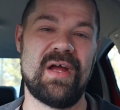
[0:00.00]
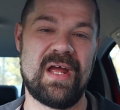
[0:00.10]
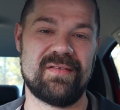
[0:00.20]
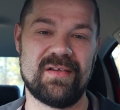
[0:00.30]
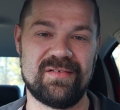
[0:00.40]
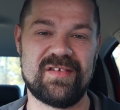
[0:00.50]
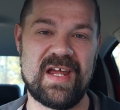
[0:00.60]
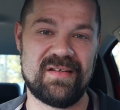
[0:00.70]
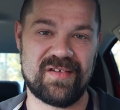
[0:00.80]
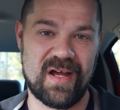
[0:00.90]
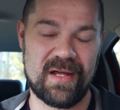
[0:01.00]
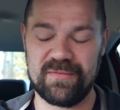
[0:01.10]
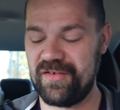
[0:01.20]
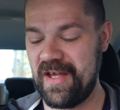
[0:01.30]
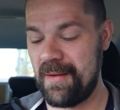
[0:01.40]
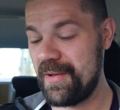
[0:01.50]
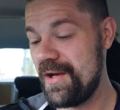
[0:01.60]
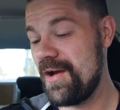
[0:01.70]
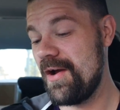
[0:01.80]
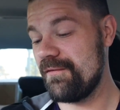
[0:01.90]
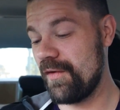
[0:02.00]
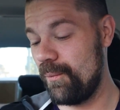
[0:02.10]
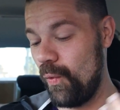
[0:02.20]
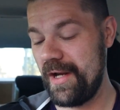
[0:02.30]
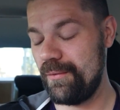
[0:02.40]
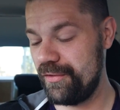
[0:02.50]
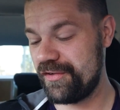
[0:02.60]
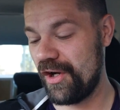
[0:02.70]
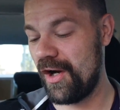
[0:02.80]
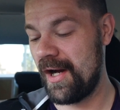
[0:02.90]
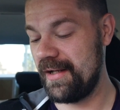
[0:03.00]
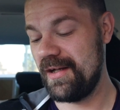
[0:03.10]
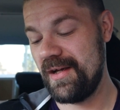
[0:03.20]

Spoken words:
and the date time stamp from when it was caught.